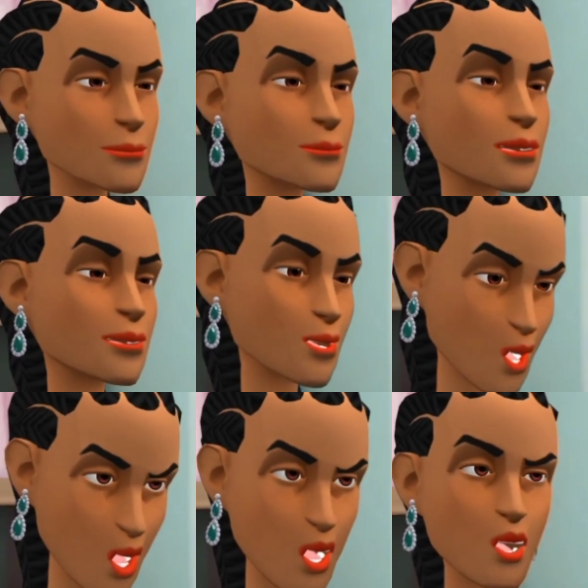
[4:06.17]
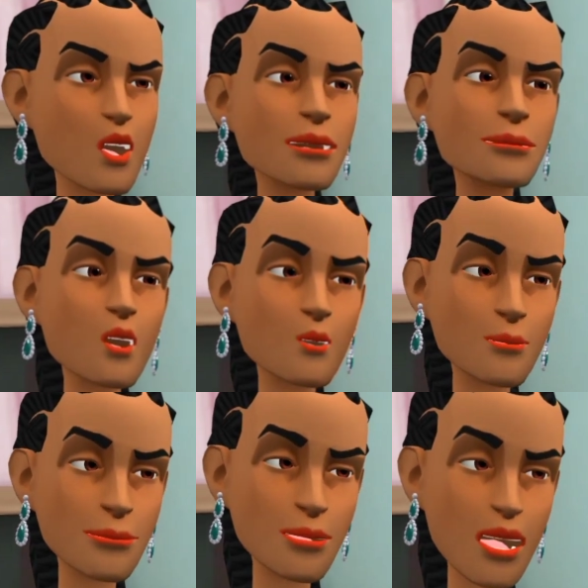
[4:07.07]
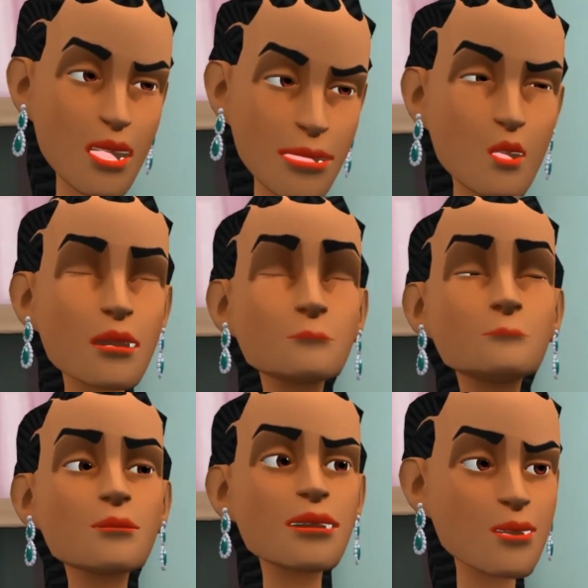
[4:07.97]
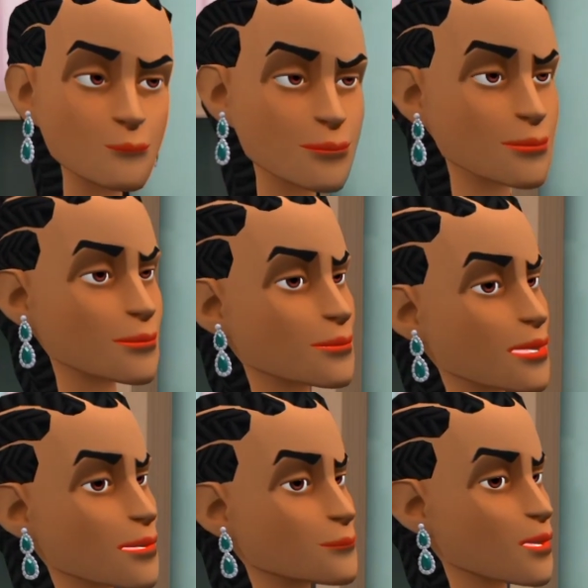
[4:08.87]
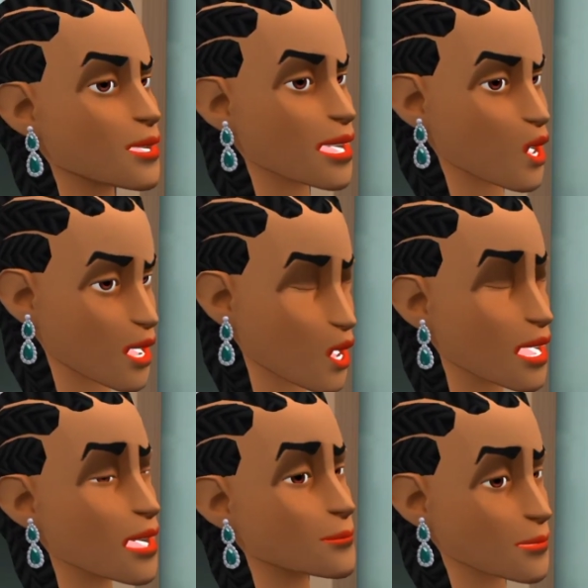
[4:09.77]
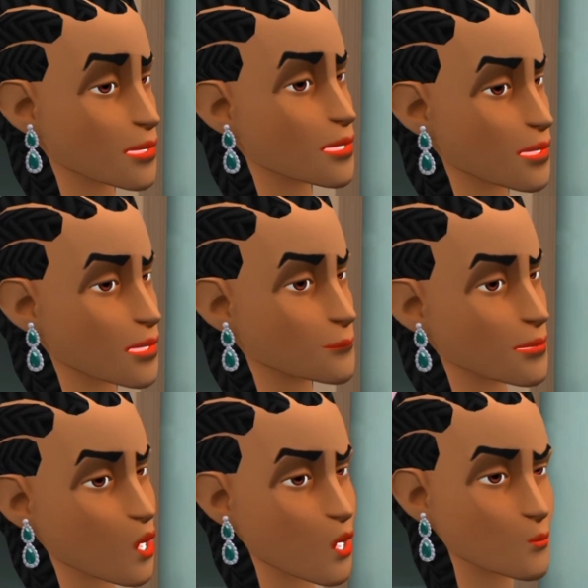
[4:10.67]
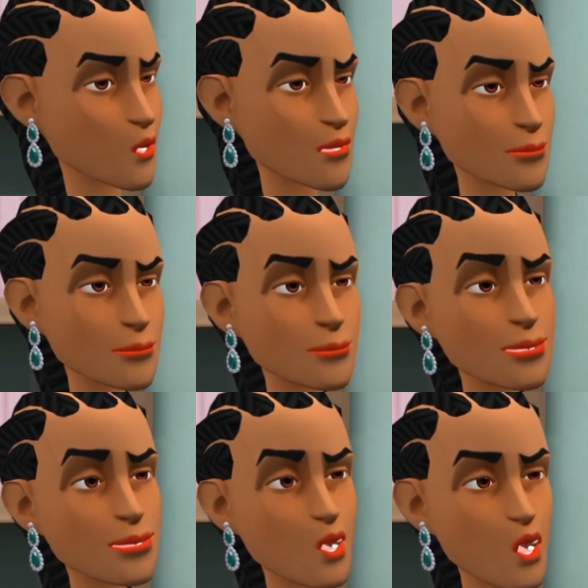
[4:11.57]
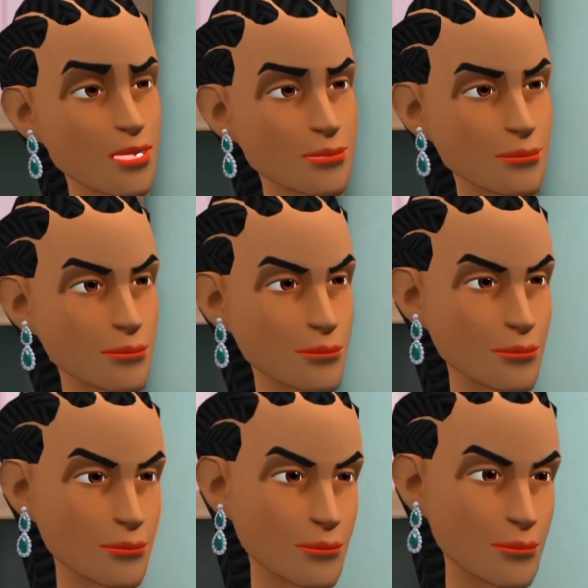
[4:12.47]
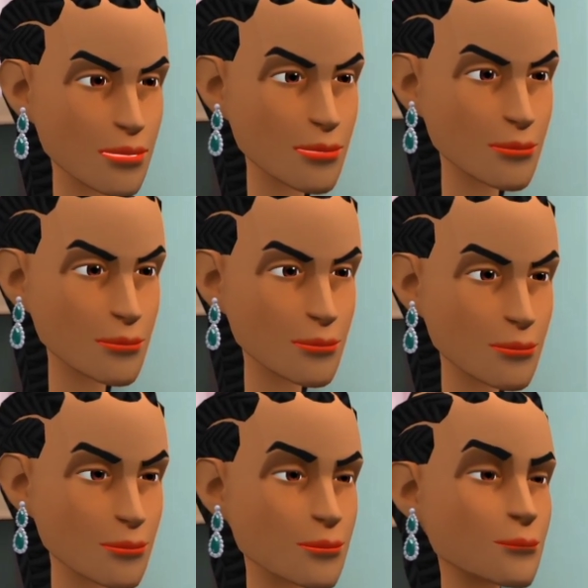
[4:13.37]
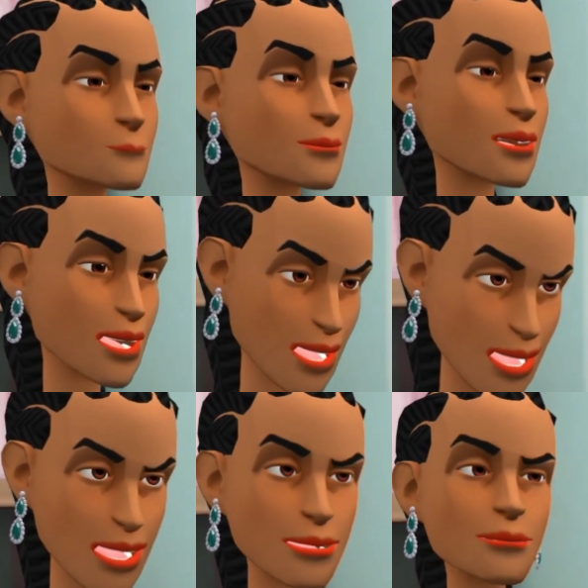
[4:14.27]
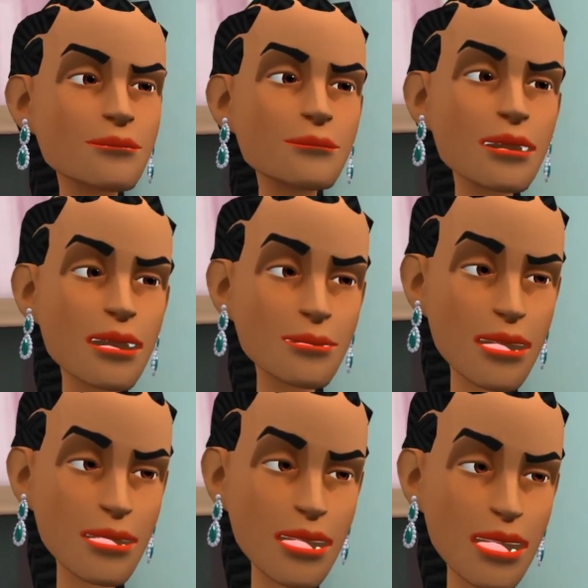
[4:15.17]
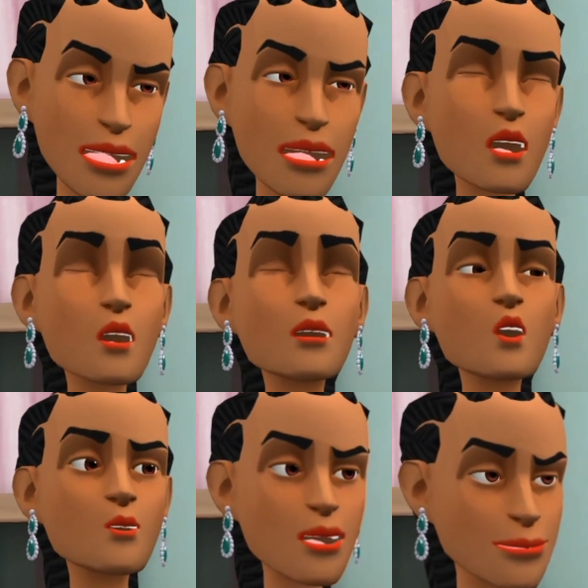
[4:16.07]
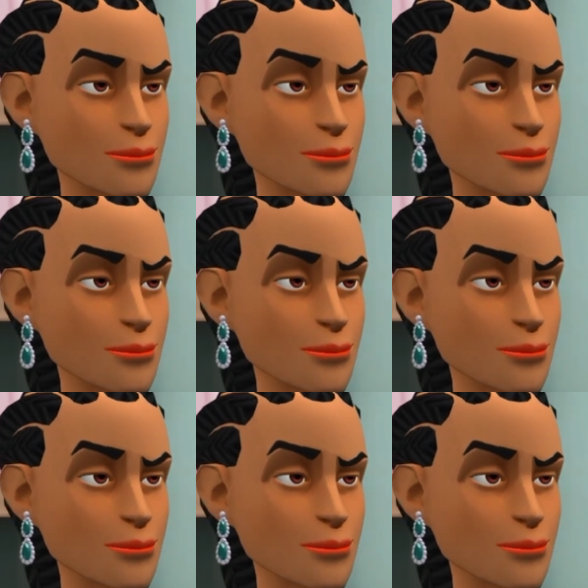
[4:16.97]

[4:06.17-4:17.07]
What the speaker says: Okay, baby. I'll be calling you every second, every minute. Okay? I heard a car just drive into the compound now.